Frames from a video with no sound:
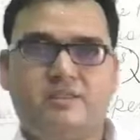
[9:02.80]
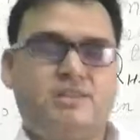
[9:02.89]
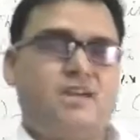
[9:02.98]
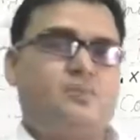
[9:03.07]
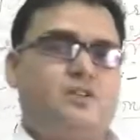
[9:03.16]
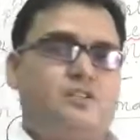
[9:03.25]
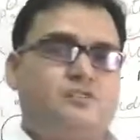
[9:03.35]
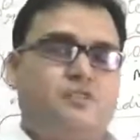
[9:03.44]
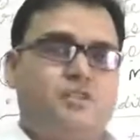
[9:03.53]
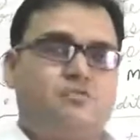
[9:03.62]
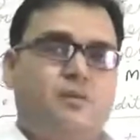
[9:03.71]
shall plus
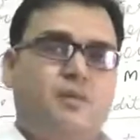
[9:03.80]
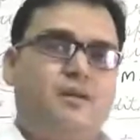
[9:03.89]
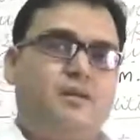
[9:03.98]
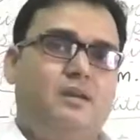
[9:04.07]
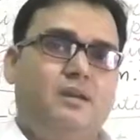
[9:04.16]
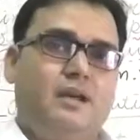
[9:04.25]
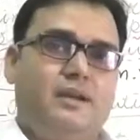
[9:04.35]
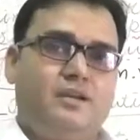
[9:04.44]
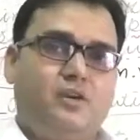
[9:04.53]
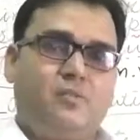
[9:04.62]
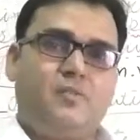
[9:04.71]
first form in
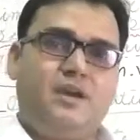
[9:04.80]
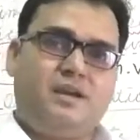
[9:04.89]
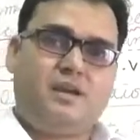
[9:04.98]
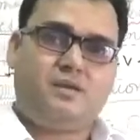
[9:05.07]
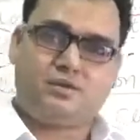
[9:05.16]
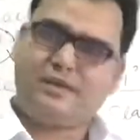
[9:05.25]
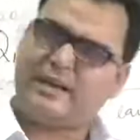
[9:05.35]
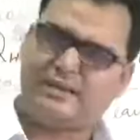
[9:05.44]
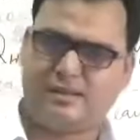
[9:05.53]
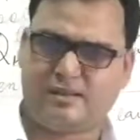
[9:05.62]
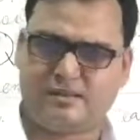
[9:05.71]
your main clause.
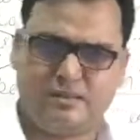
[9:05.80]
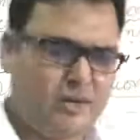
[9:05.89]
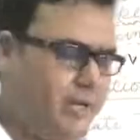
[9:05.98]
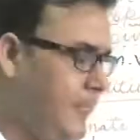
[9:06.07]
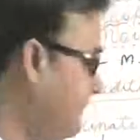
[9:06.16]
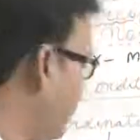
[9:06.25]
That's it. Okay,